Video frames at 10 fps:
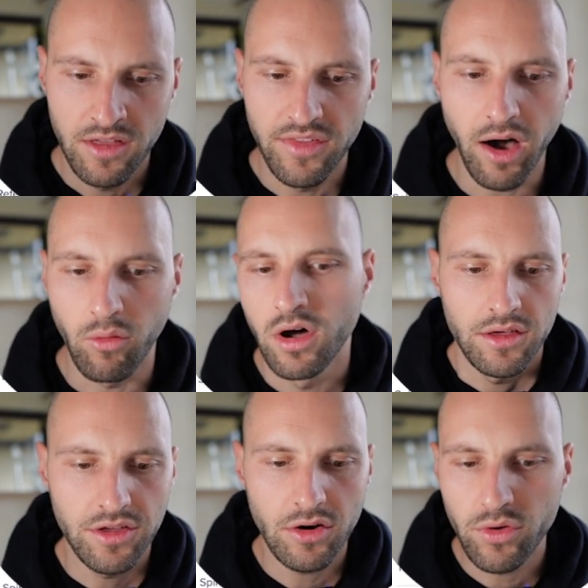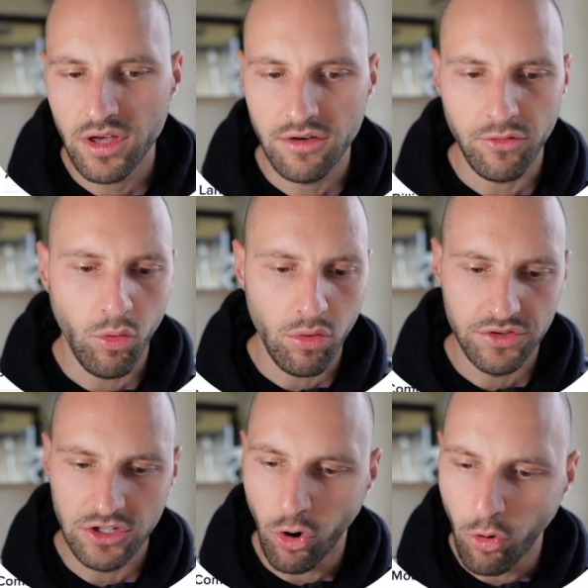Now, here we have all of
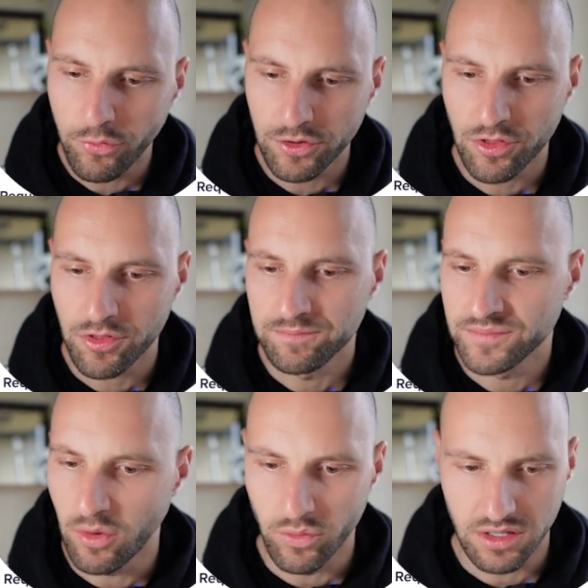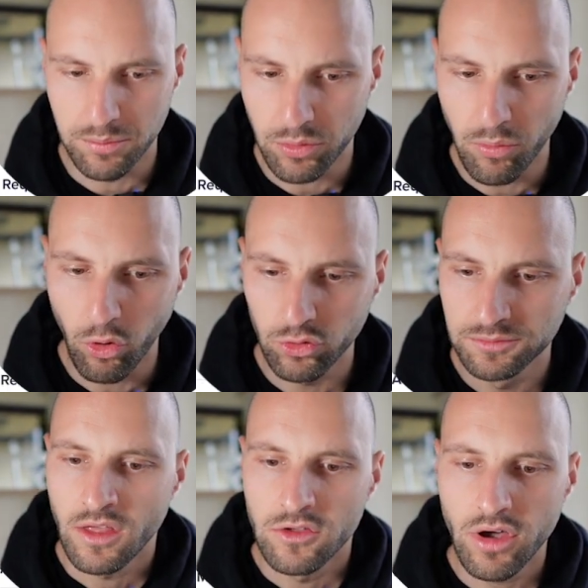the offers that we can promote.
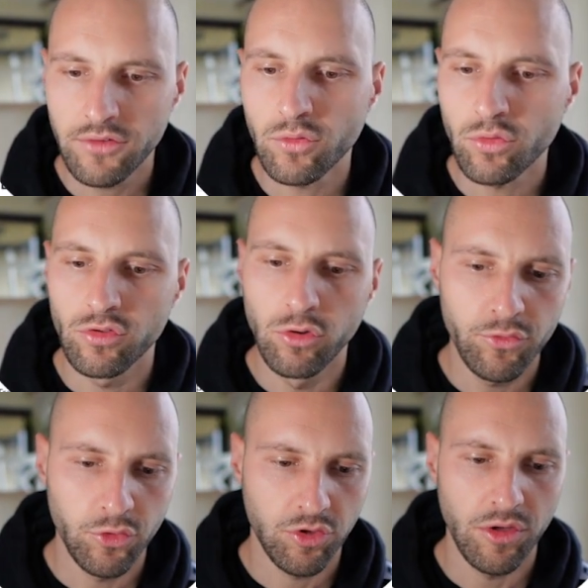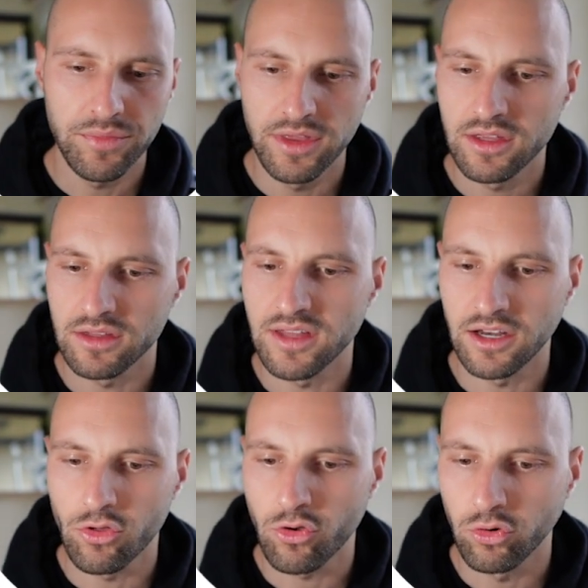You have to look for something that
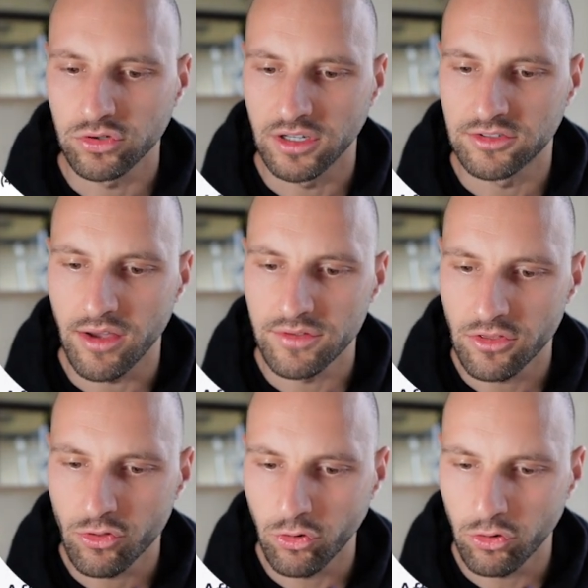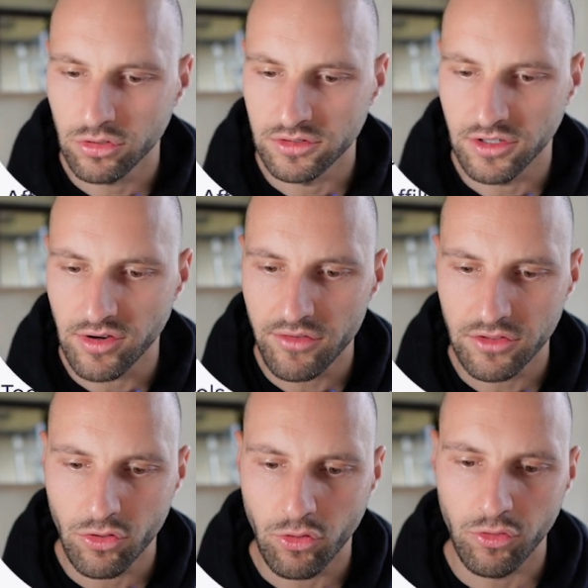is called gravity score. The gravity
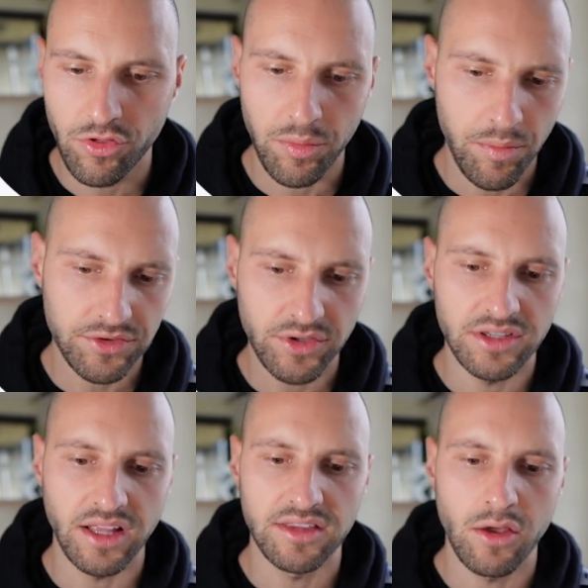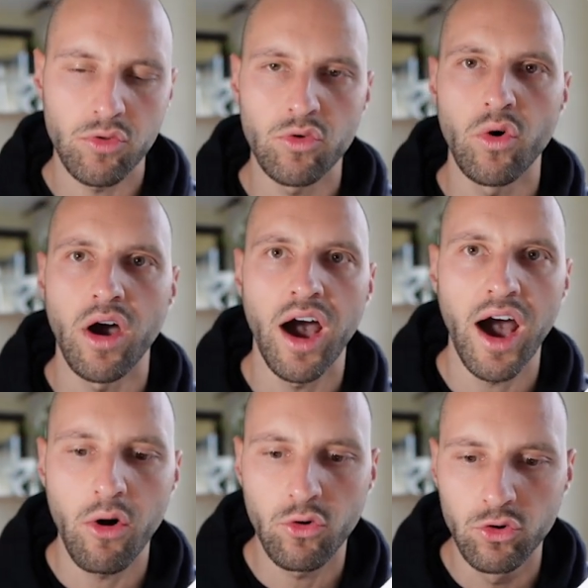score is a metric that tells you
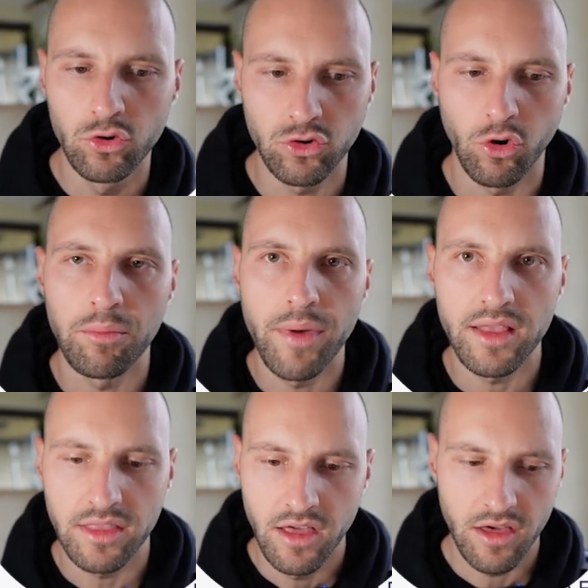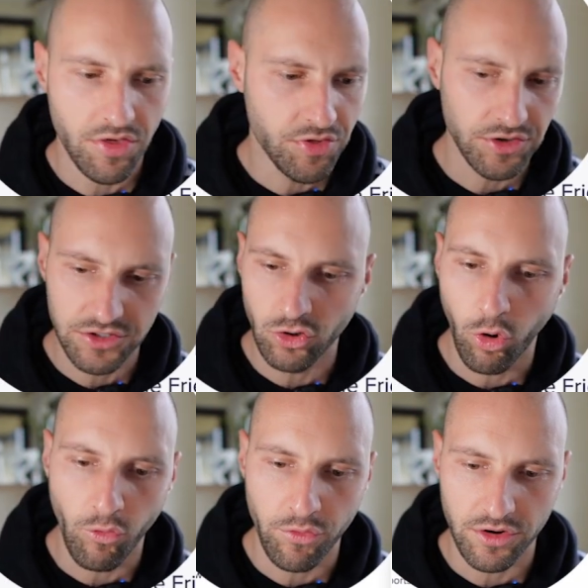how good or bad a certain
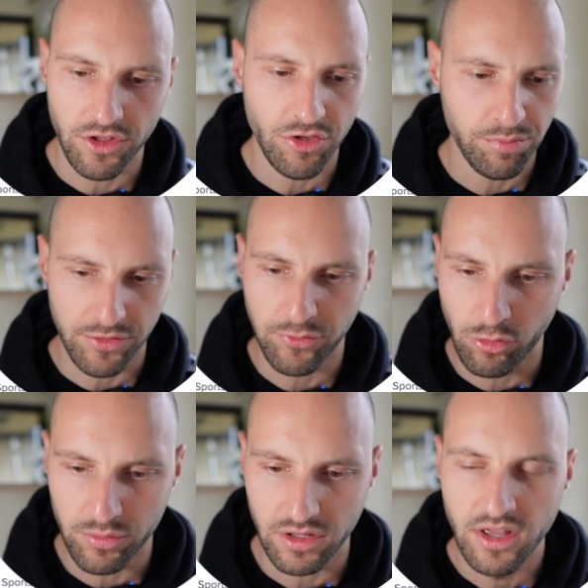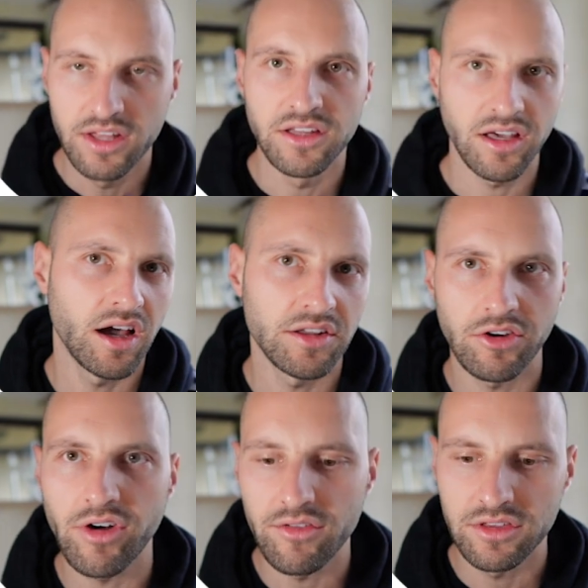offer is performing. The higher the
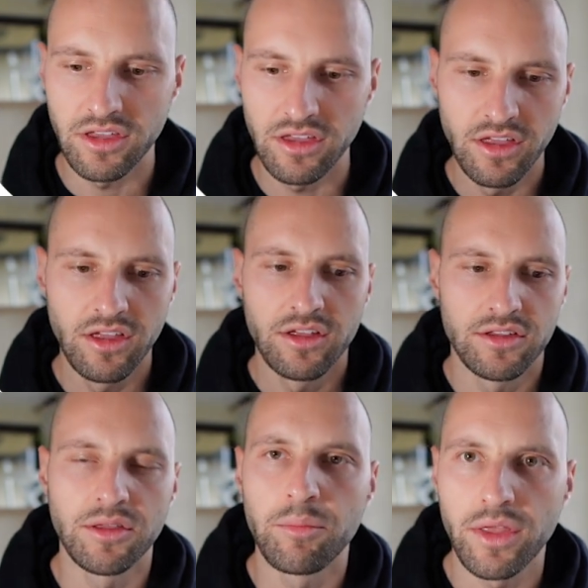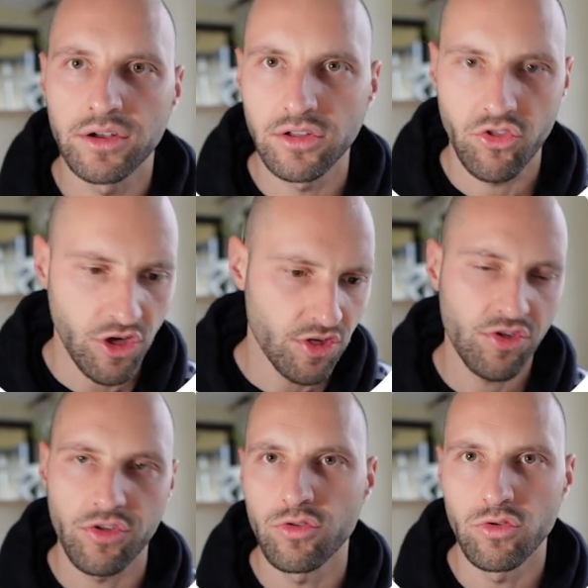gravity, the better the
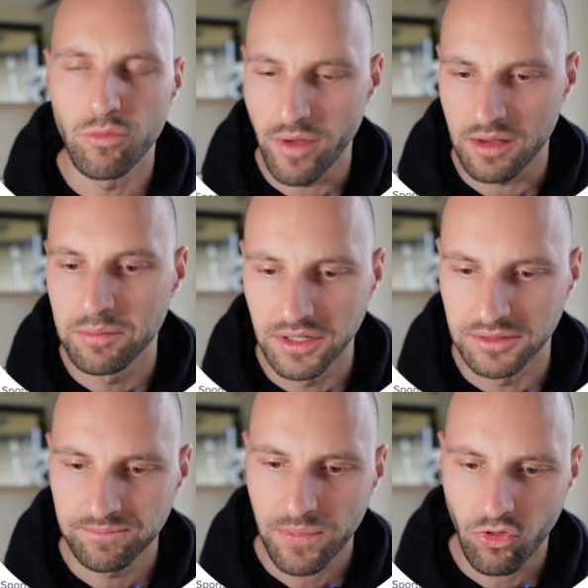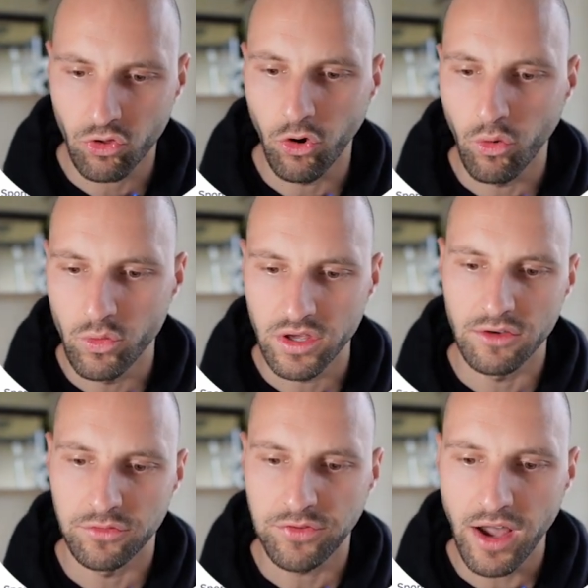chance you make money. So we
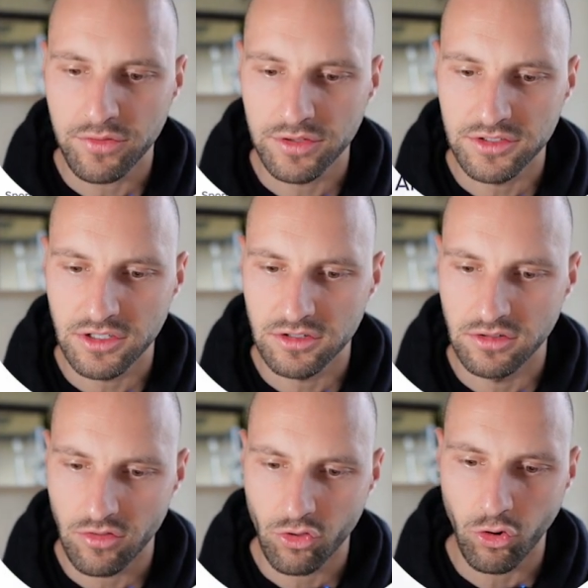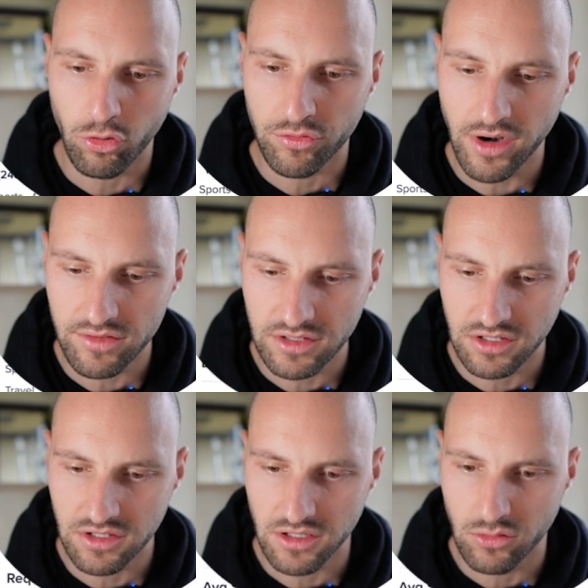have 500 score of gravity
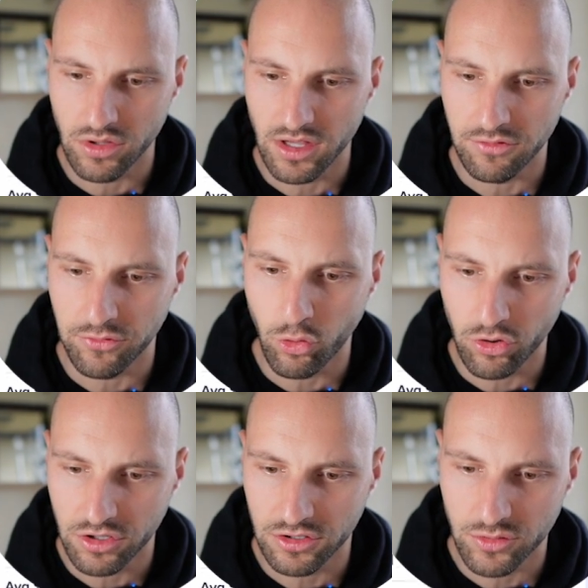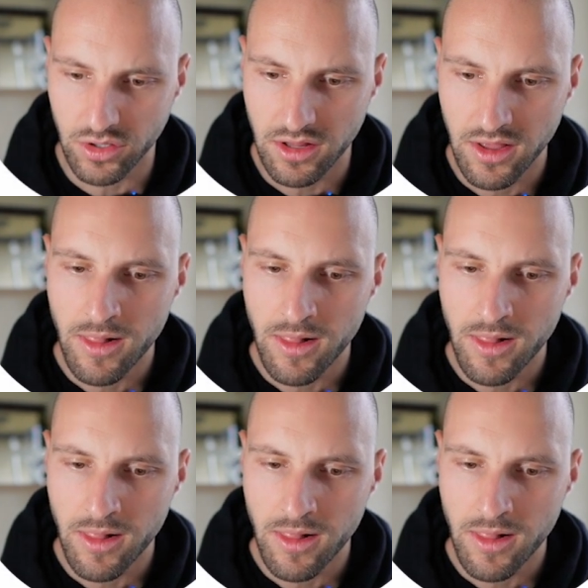here, we have 400.